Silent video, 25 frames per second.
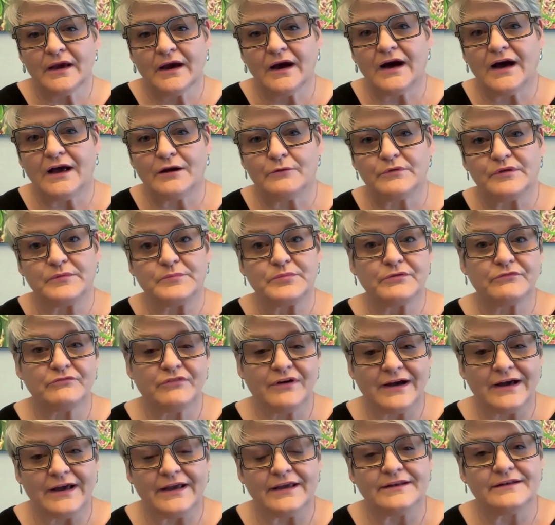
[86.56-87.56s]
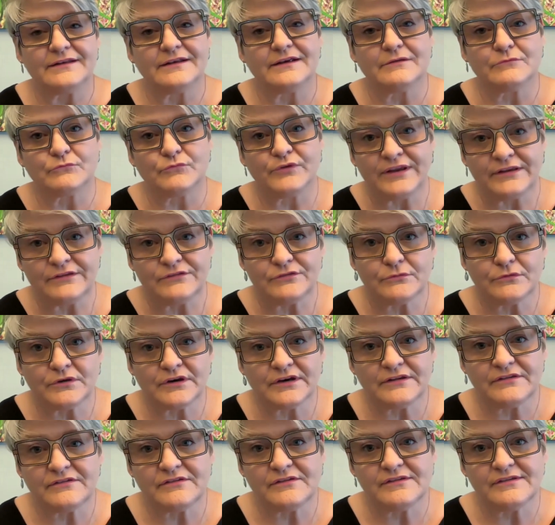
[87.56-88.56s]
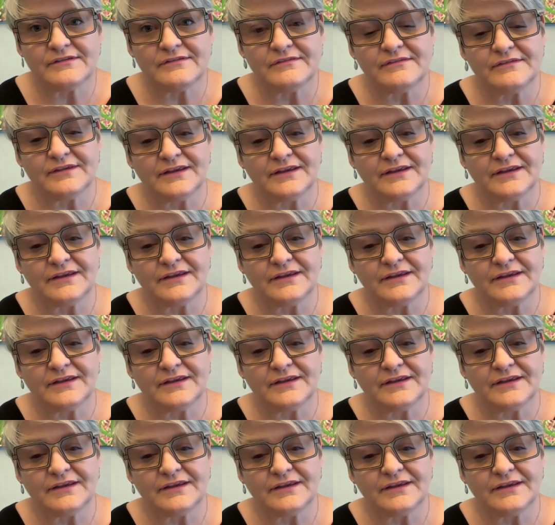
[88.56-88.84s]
I would provide resources